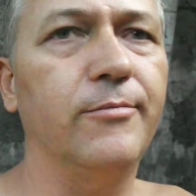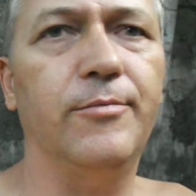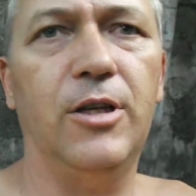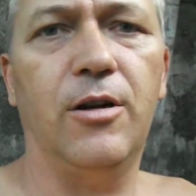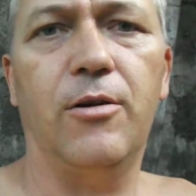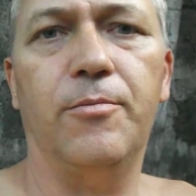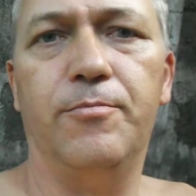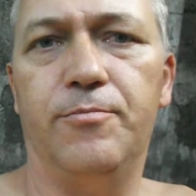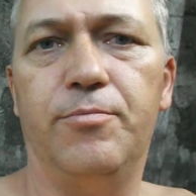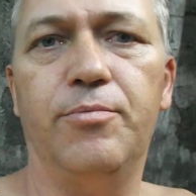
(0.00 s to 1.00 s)
you know,
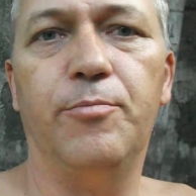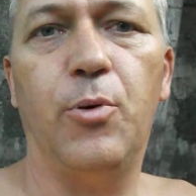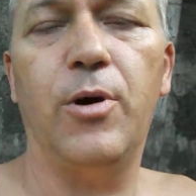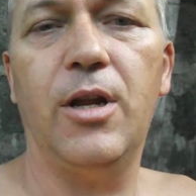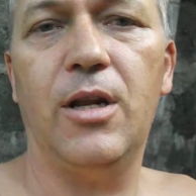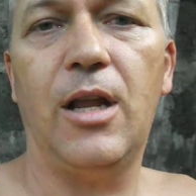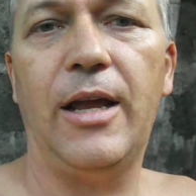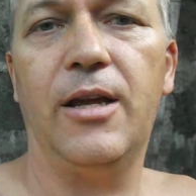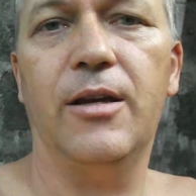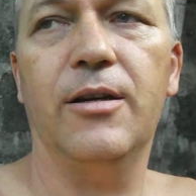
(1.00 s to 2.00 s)
put in
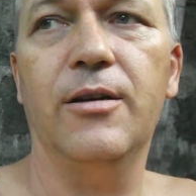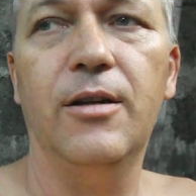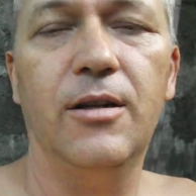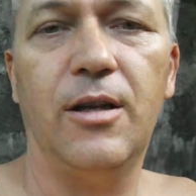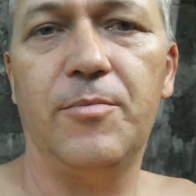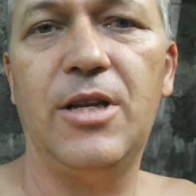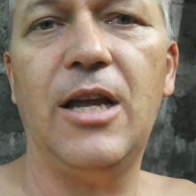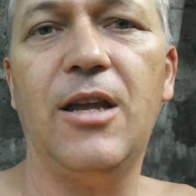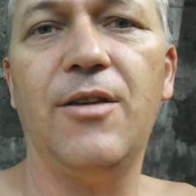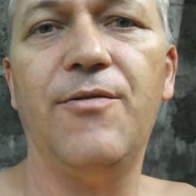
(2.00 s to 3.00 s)
like a
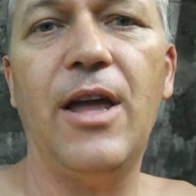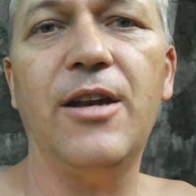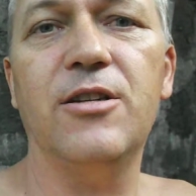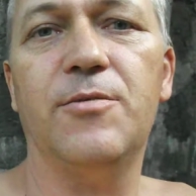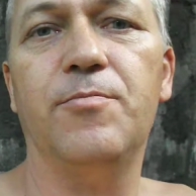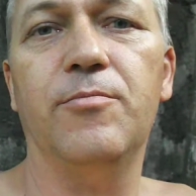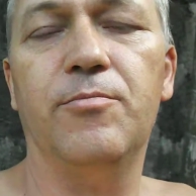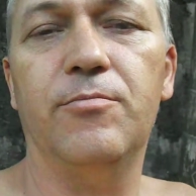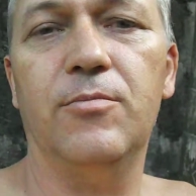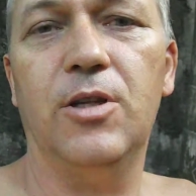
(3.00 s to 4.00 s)
taking advantage,
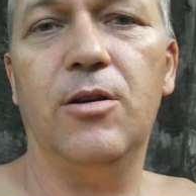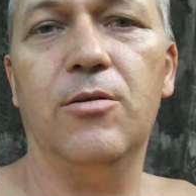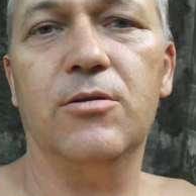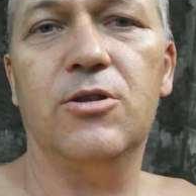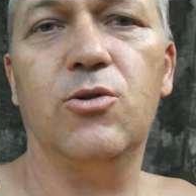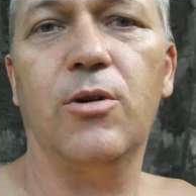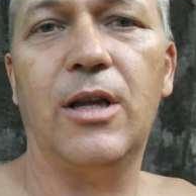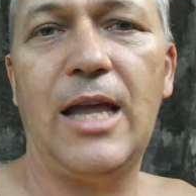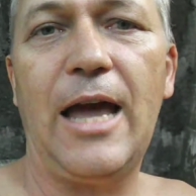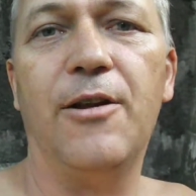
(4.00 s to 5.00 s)
you know, sort
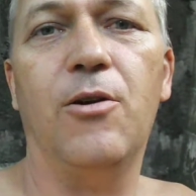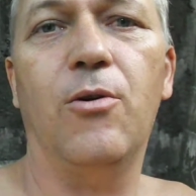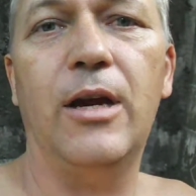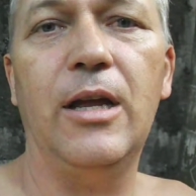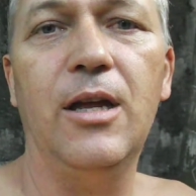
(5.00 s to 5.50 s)
of category.